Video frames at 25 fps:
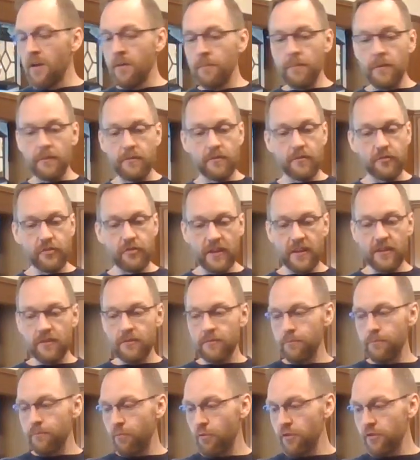But
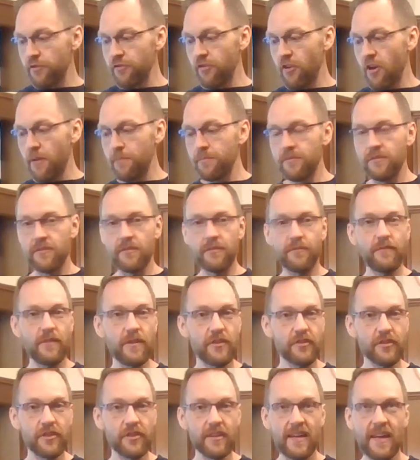chicken, pork chops, the
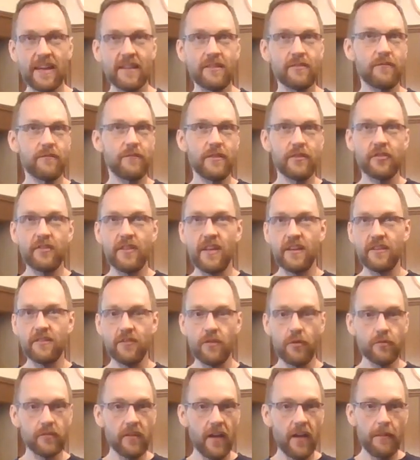fish, again, fish takes
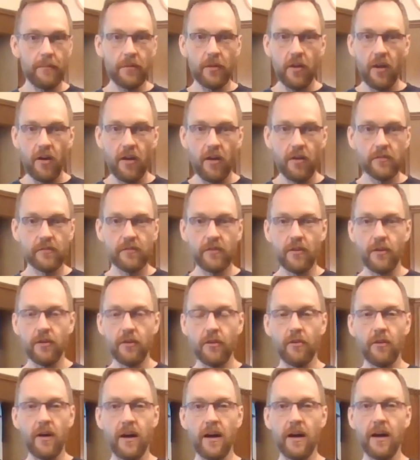no time at all,
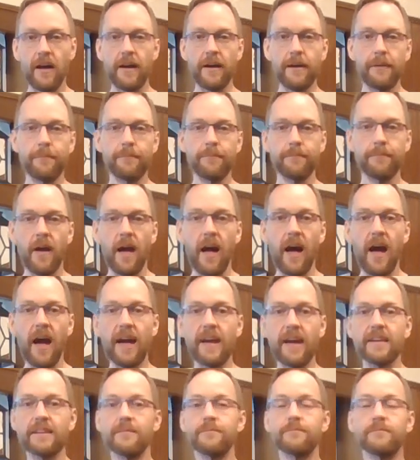so
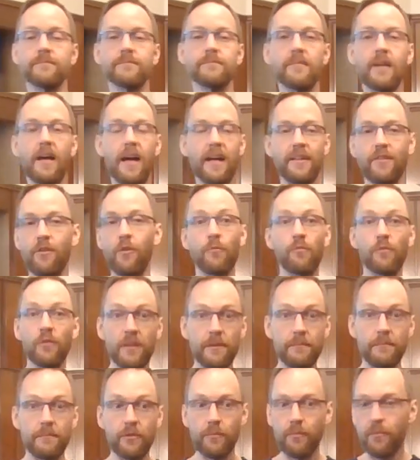I don't
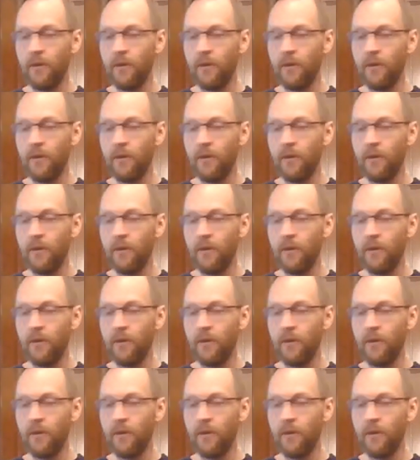really meal